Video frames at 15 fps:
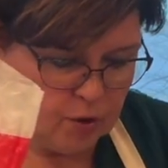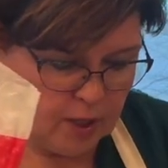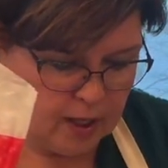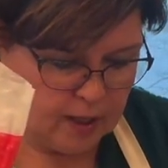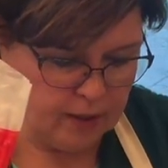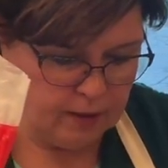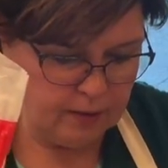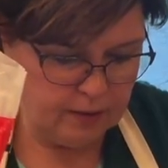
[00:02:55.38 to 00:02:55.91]

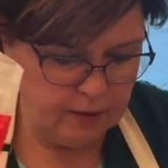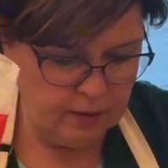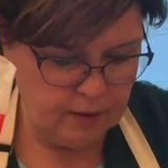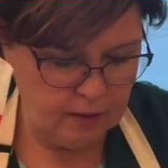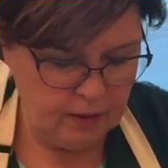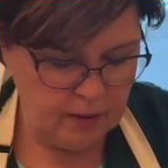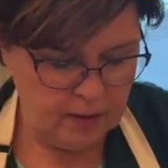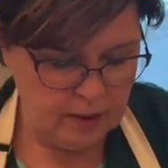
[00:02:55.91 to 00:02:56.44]
out
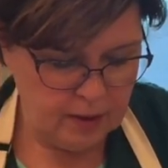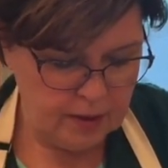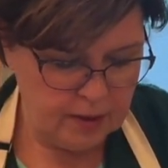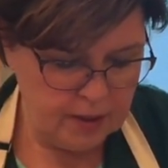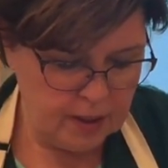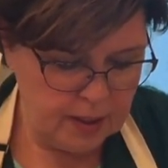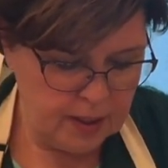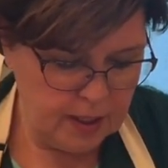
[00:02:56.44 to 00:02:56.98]

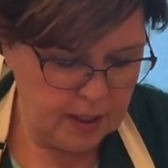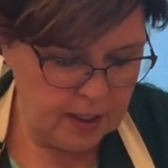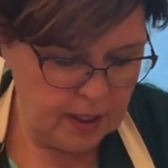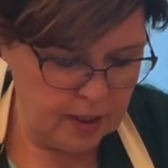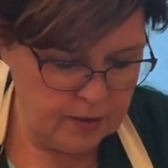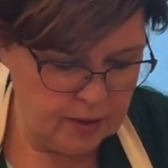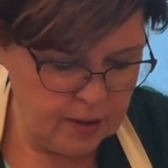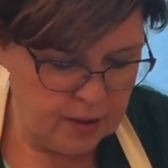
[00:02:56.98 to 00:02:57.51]
16
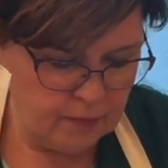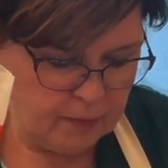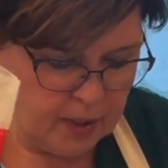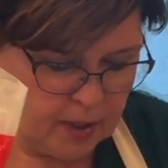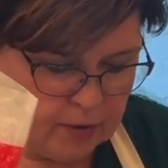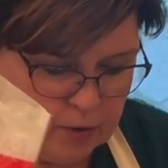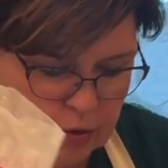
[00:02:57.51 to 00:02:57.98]
ounces of powdered